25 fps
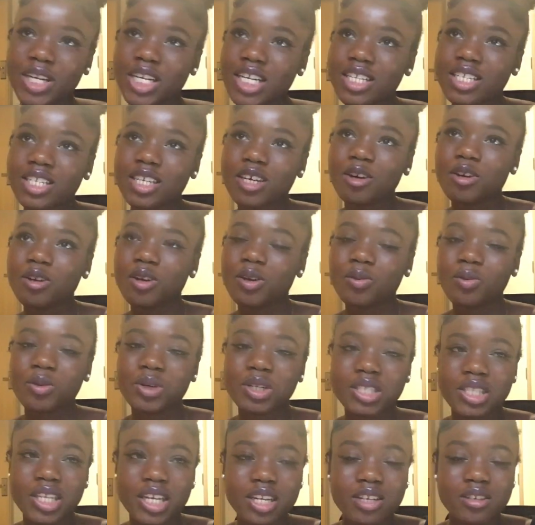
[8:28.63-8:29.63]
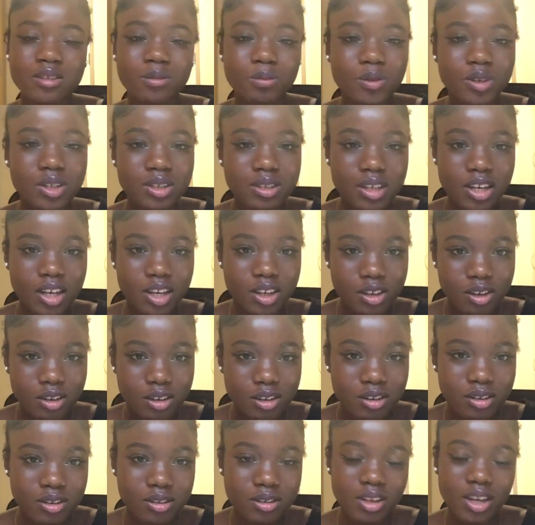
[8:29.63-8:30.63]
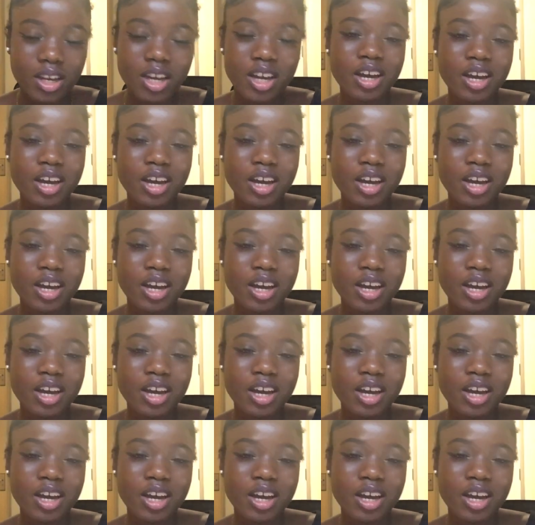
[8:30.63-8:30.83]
I can tell you what textbooks I use.